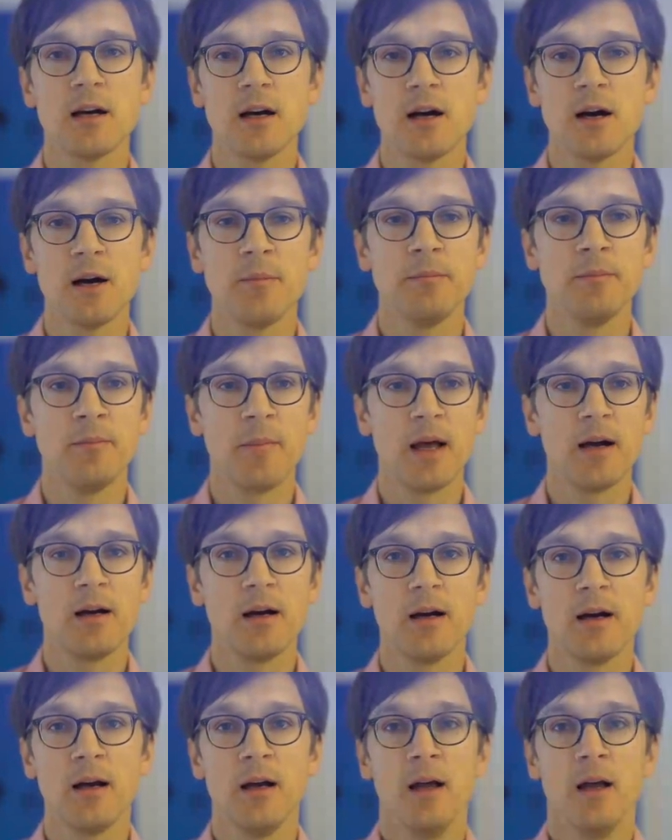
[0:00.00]
um,
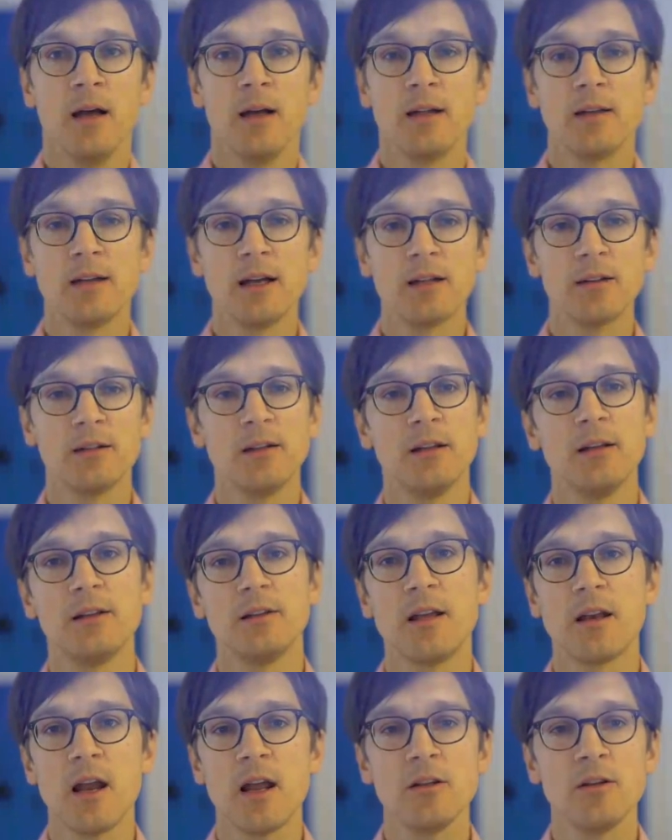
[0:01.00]
uh, that uh,
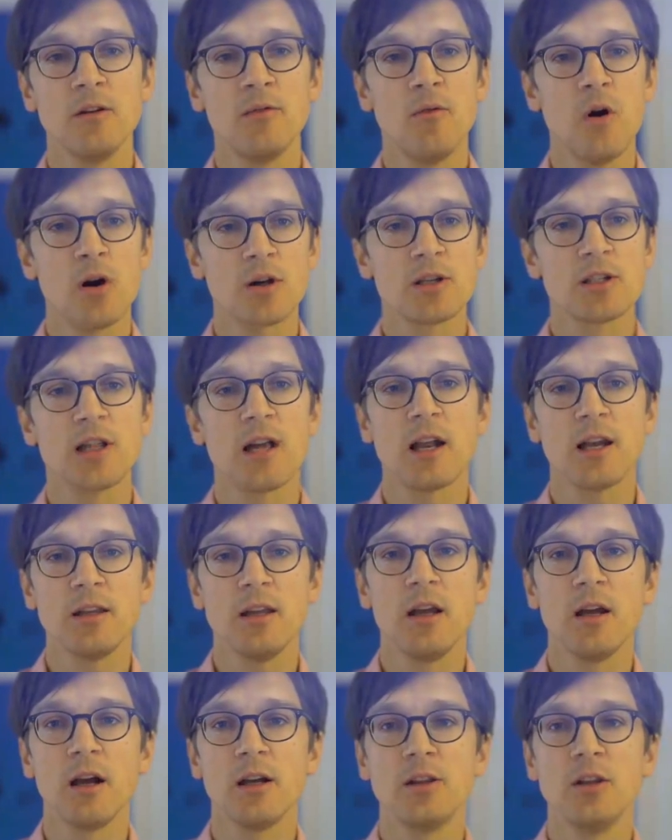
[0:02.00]
the random walk
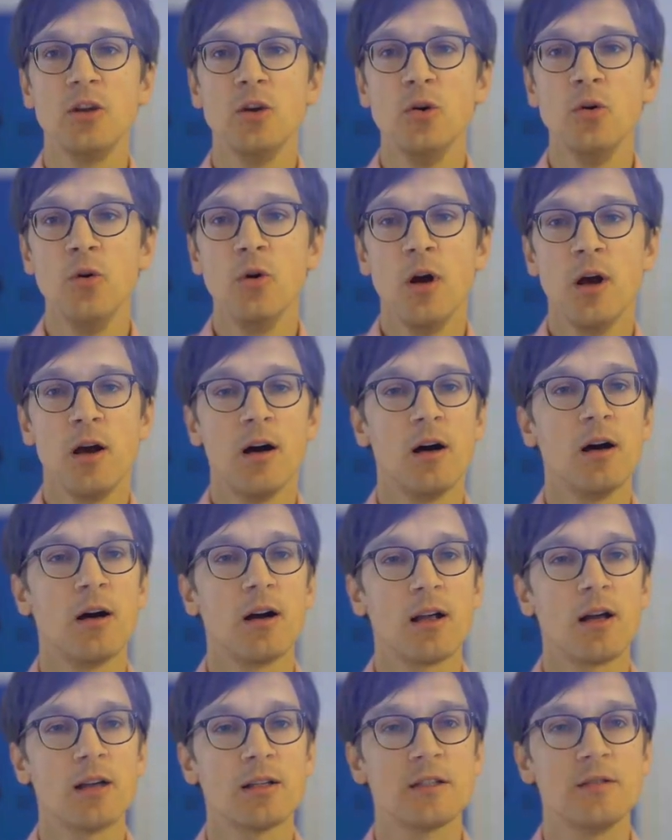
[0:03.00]
starting at u
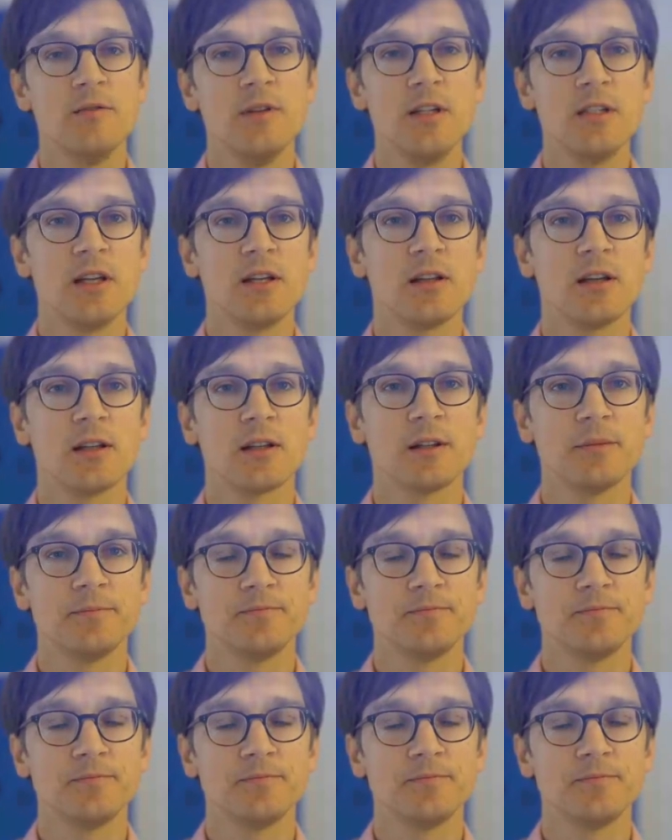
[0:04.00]
uh, has visited.